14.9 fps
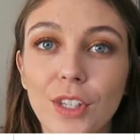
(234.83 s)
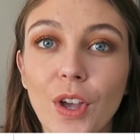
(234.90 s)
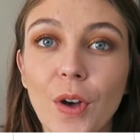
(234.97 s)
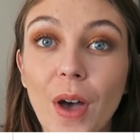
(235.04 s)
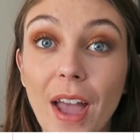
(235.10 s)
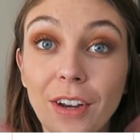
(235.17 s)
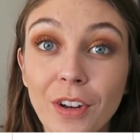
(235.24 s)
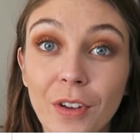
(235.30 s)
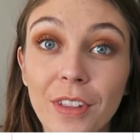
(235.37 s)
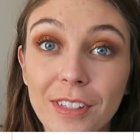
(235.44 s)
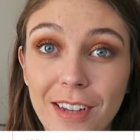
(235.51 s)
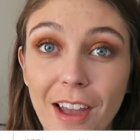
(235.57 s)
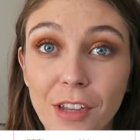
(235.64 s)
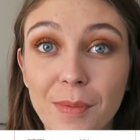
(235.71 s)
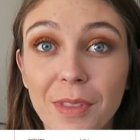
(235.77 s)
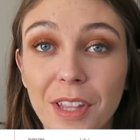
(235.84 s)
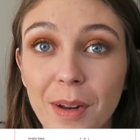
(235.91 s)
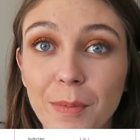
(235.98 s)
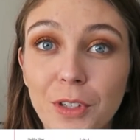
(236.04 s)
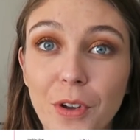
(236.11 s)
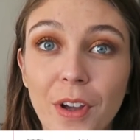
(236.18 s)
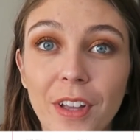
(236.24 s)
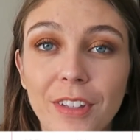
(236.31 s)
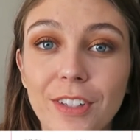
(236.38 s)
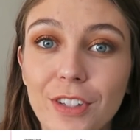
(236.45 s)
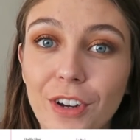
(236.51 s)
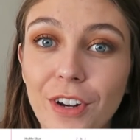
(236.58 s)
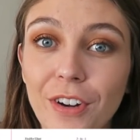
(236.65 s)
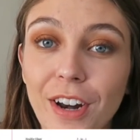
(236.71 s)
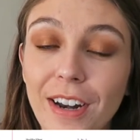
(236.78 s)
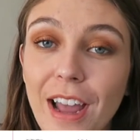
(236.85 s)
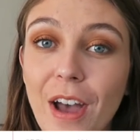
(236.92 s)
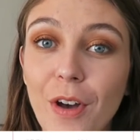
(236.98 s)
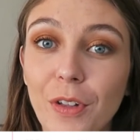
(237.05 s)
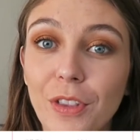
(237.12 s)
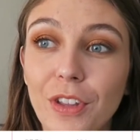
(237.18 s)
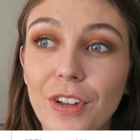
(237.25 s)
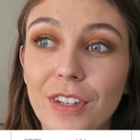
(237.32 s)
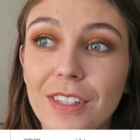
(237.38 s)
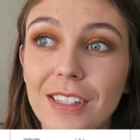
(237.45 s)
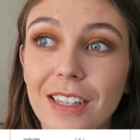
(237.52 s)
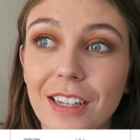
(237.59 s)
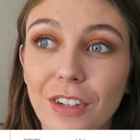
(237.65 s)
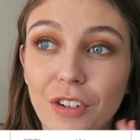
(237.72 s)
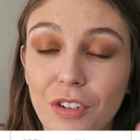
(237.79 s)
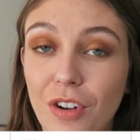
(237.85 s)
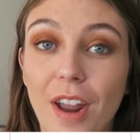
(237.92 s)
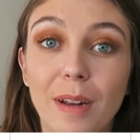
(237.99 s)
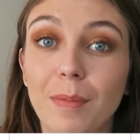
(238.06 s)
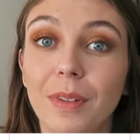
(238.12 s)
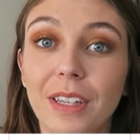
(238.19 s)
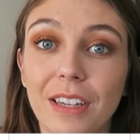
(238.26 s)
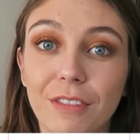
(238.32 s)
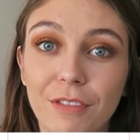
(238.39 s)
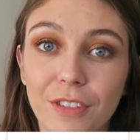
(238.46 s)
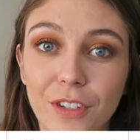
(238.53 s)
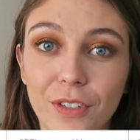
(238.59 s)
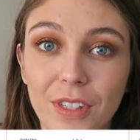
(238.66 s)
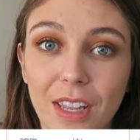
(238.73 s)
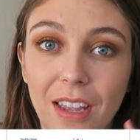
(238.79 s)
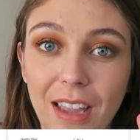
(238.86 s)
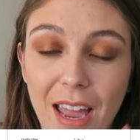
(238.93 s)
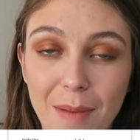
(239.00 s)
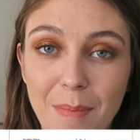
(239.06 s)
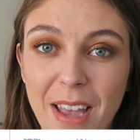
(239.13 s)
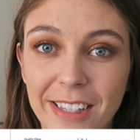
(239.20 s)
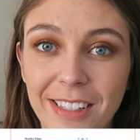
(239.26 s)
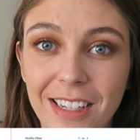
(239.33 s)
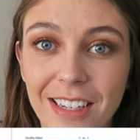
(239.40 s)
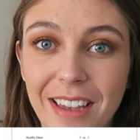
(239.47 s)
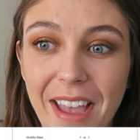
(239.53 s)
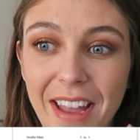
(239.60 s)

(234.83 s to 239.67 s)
So I know this document that I'm showing on the screen right now looks incredibly confusing and messy